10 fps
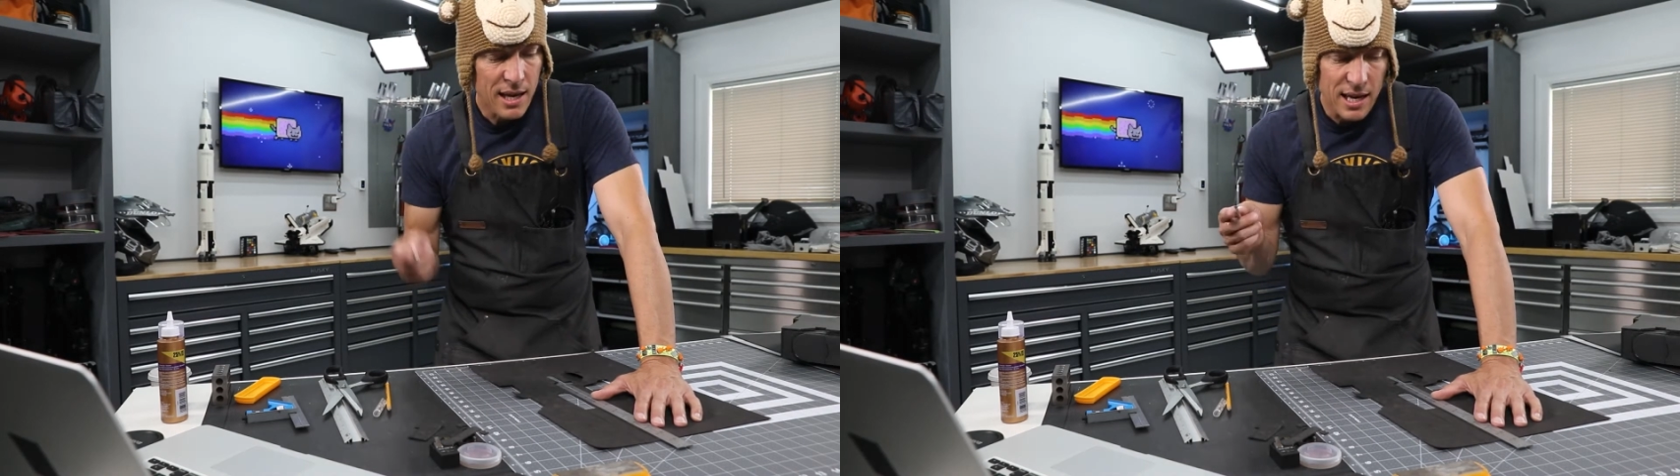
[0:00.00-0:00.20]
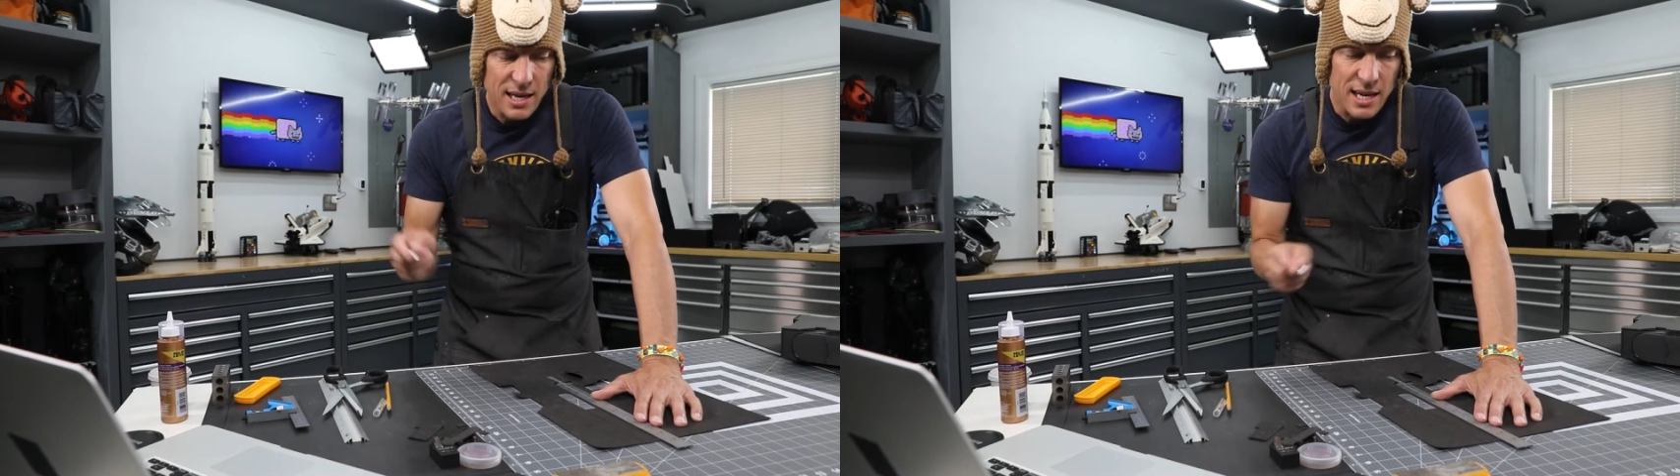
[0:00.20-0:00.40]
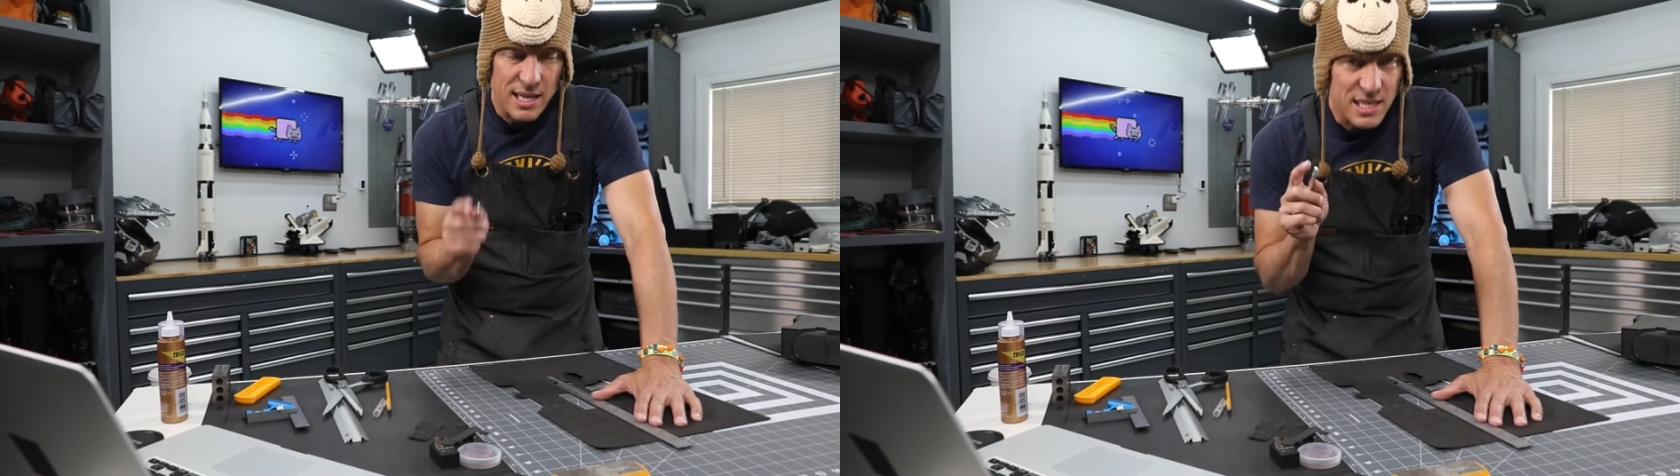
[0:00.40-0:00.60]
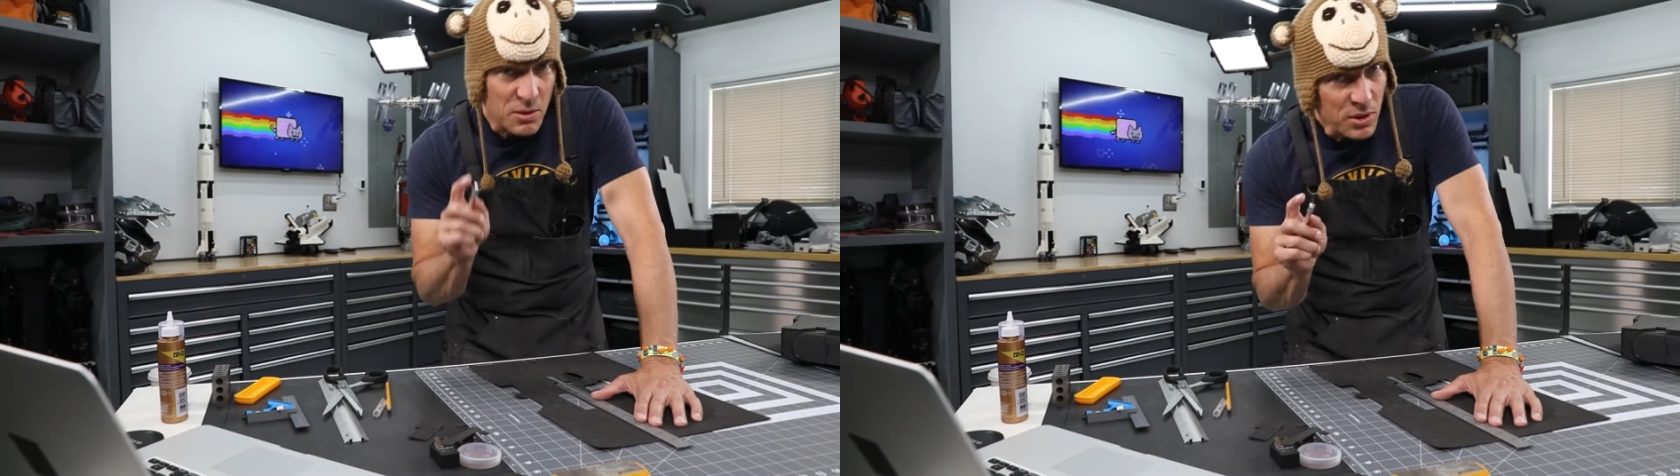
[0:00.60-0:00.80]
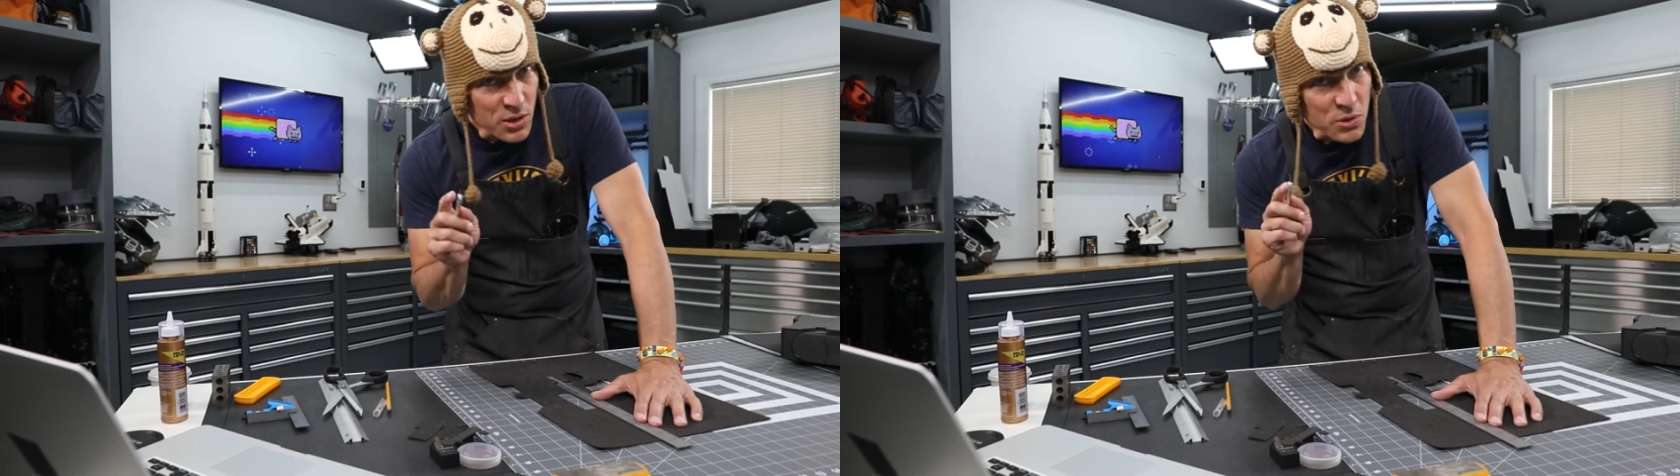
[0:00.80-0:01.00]
And I could see
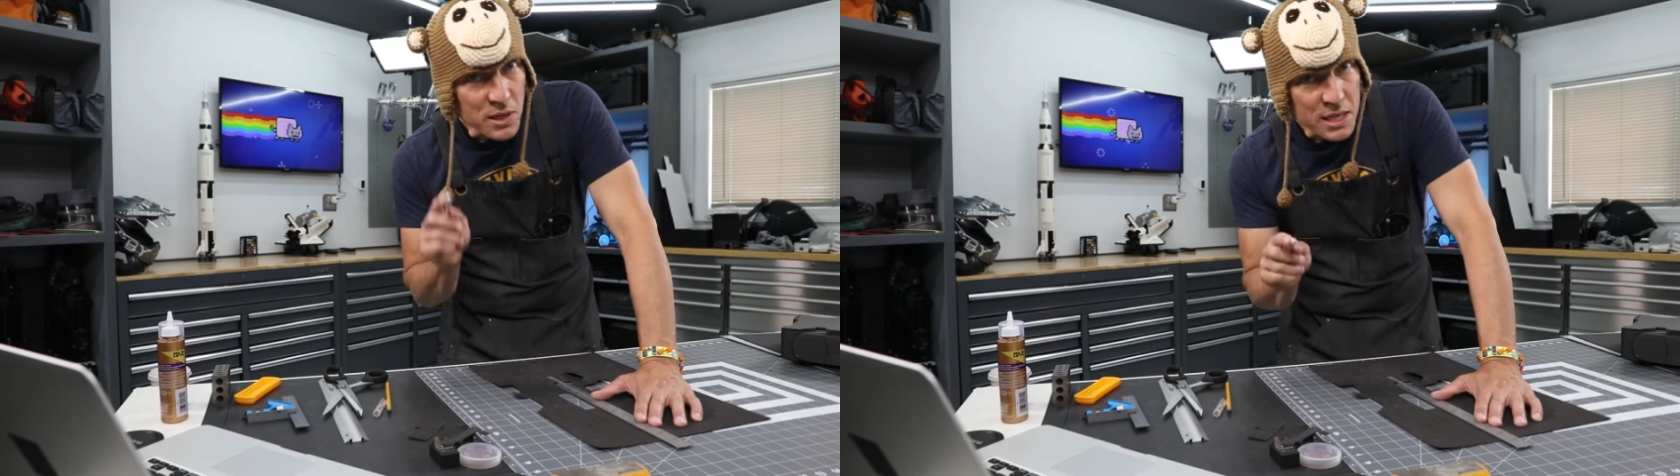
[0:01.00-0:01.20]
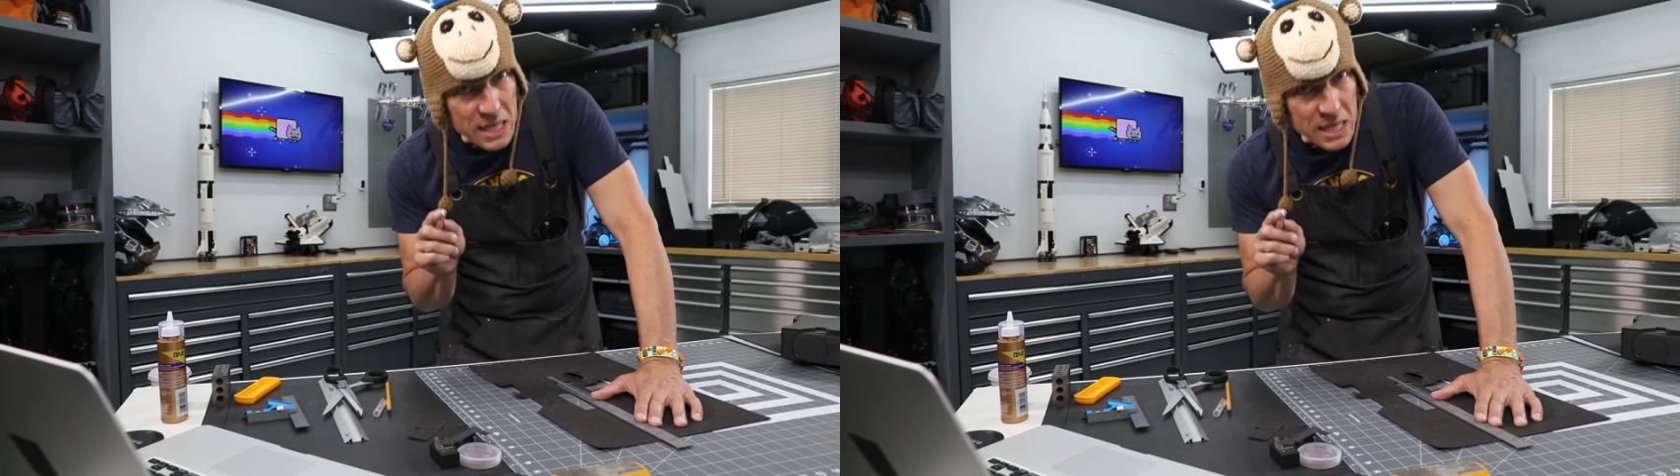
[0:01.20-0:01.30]
where you could